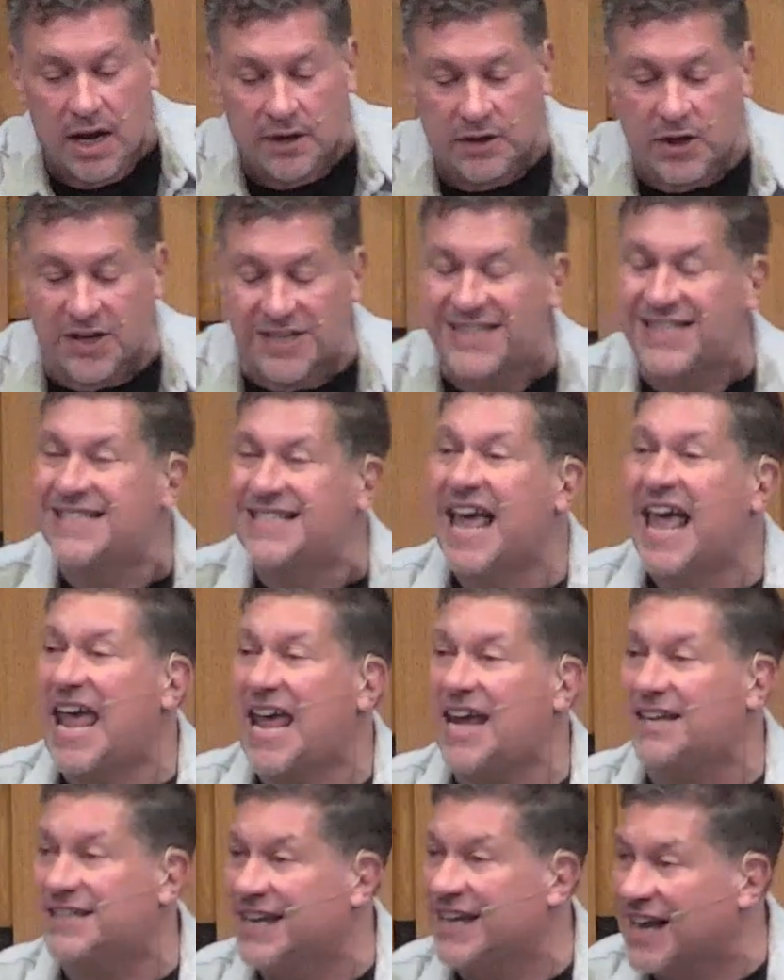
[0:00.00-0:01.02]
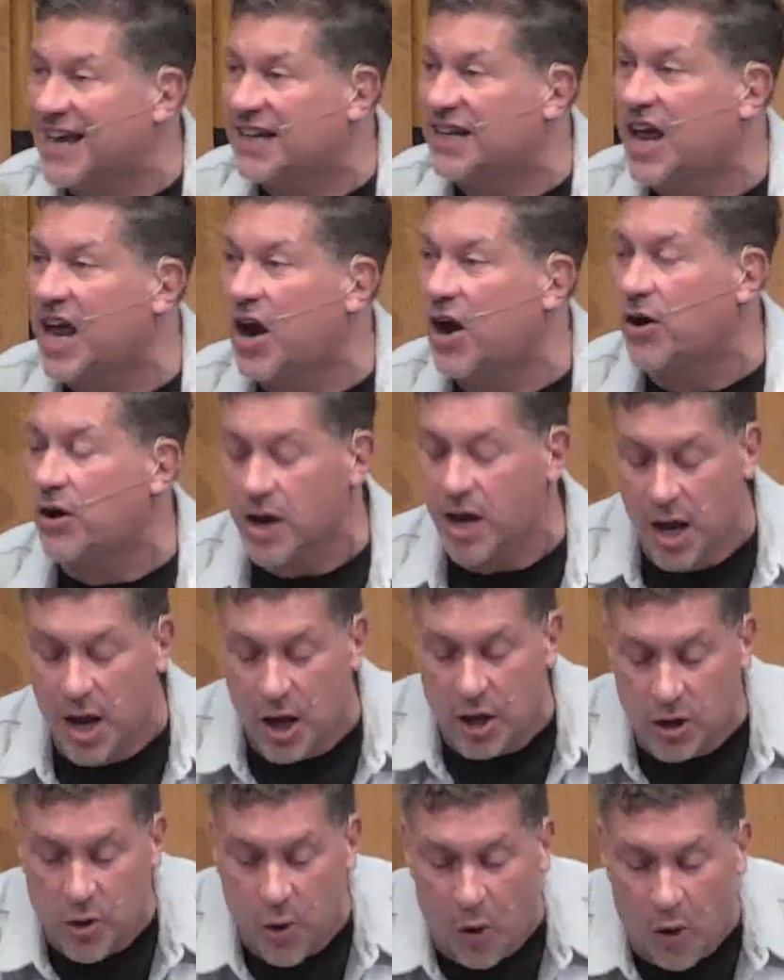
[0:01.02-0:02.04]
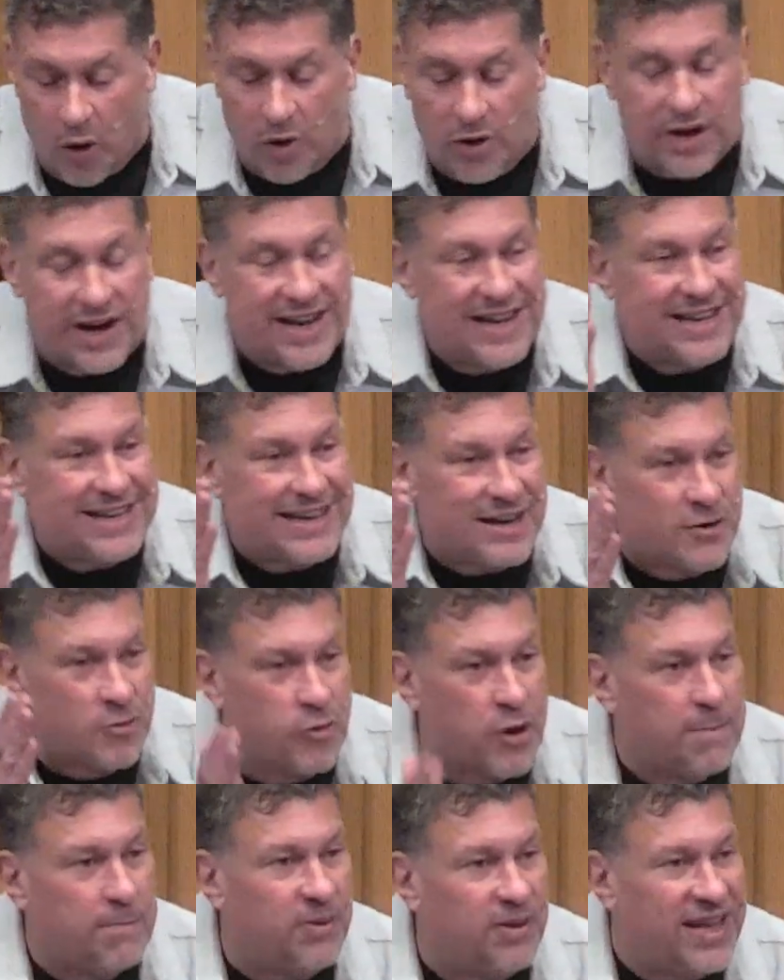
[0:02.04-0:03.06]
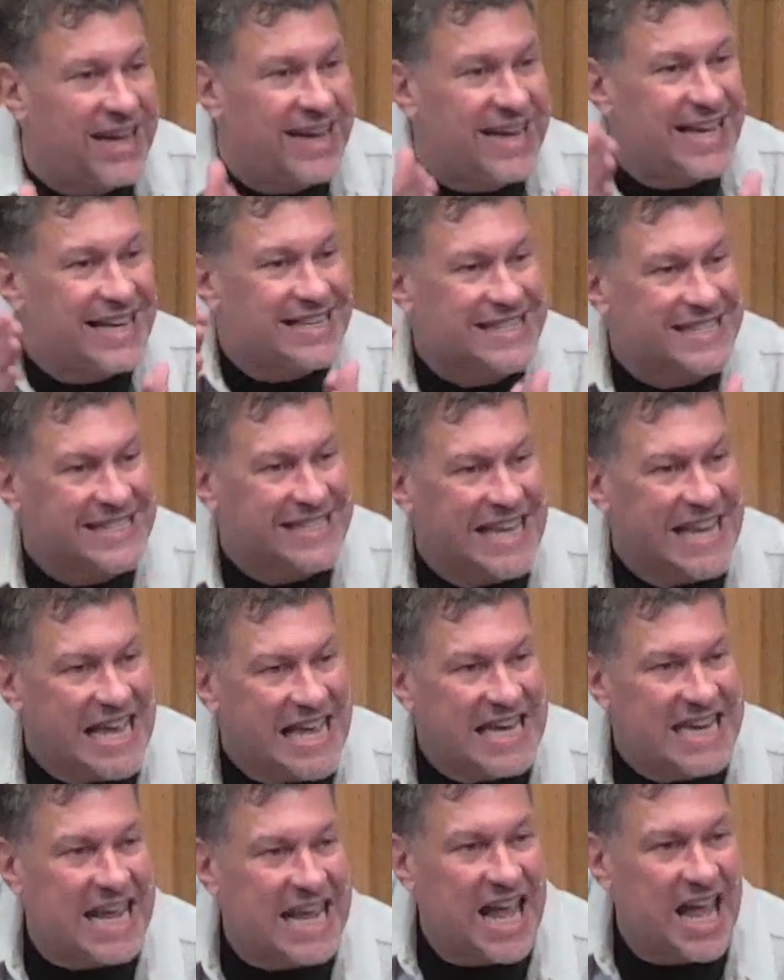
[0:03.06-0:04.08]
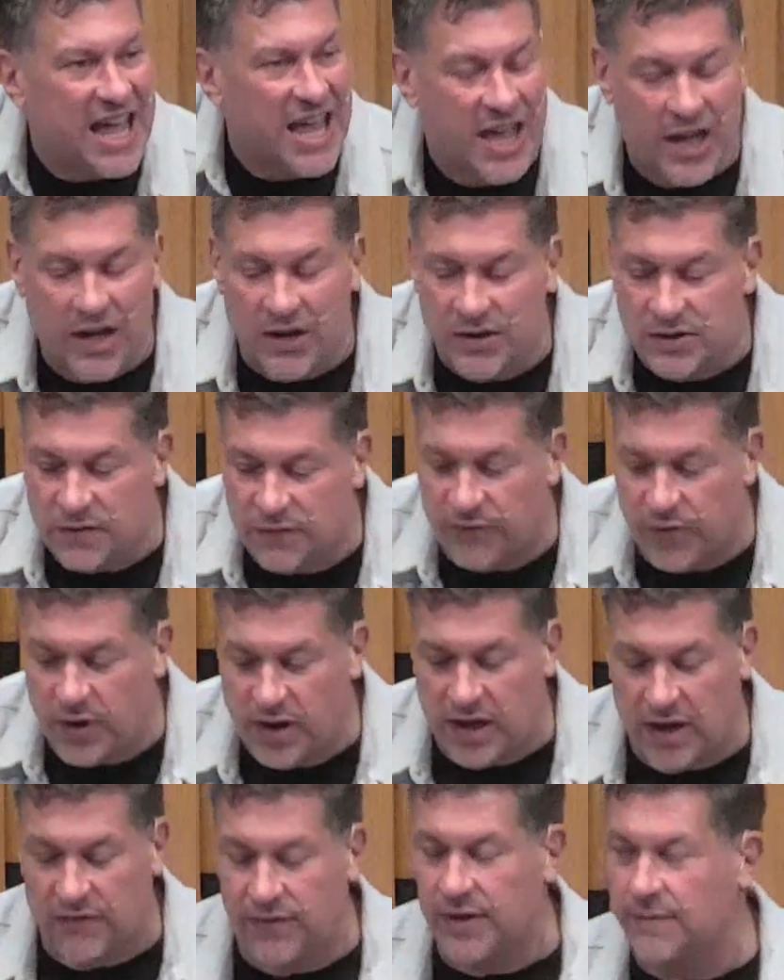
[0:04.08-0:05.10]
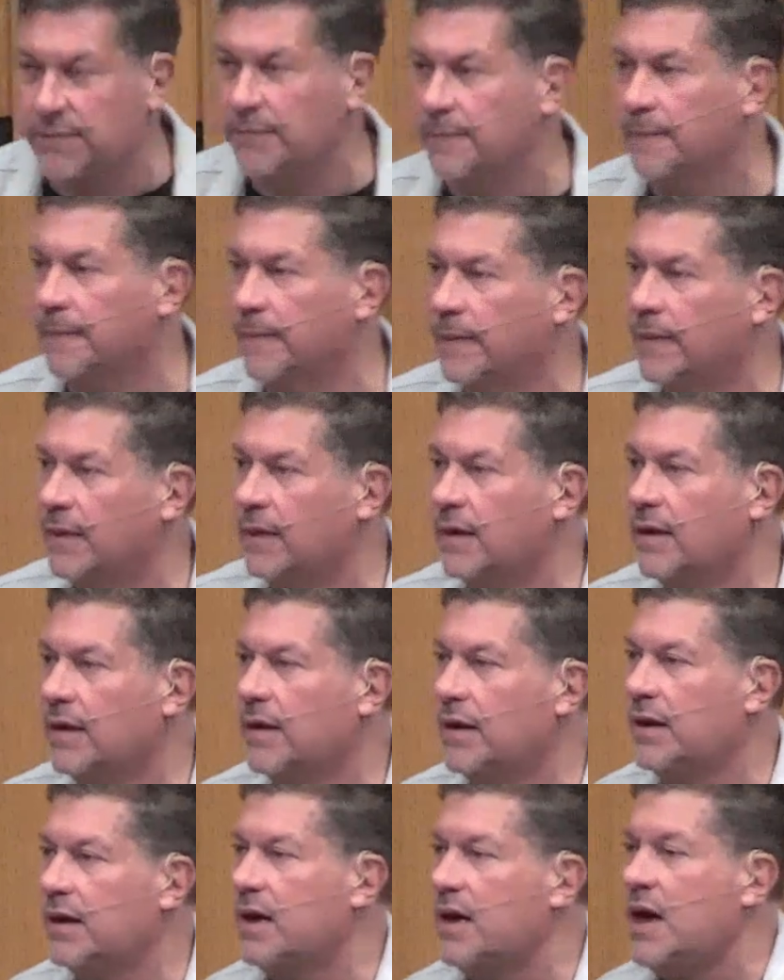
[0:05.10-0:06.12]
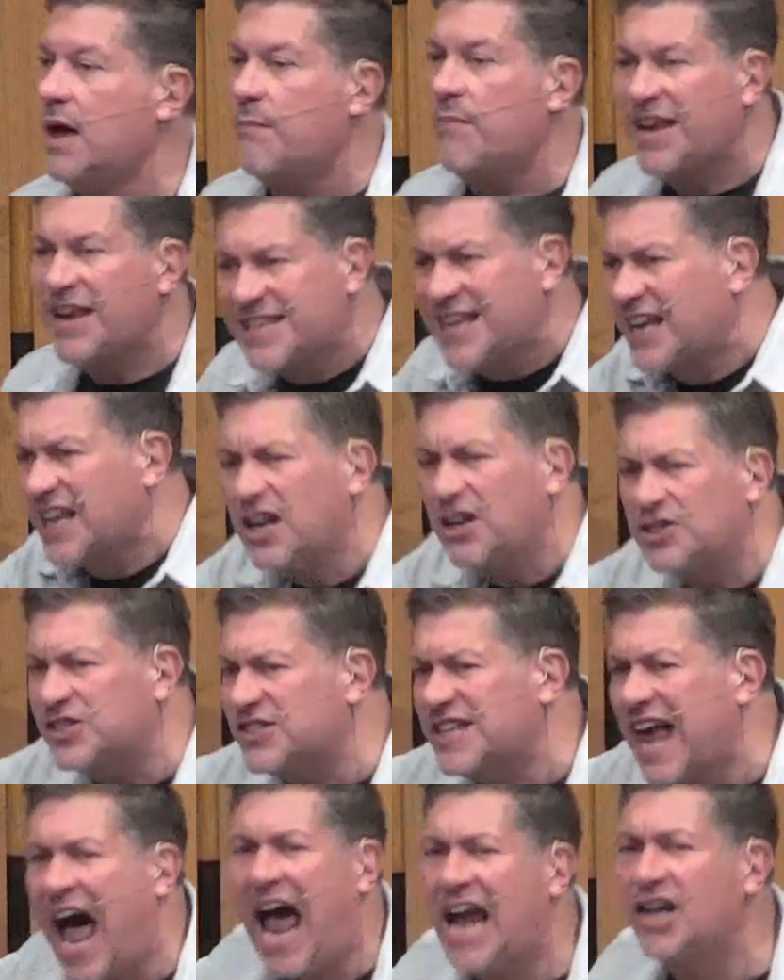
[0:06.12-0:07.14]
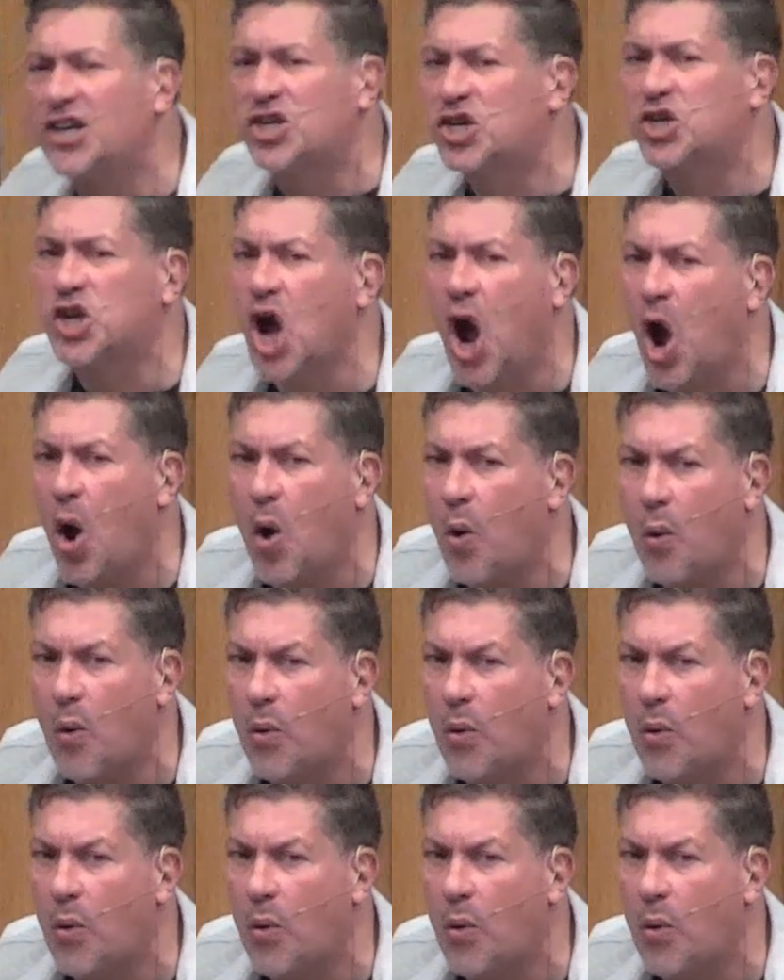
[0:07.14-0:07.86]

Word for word: to say, to declare, your crippling sin is forgiven. But as a little sideshow,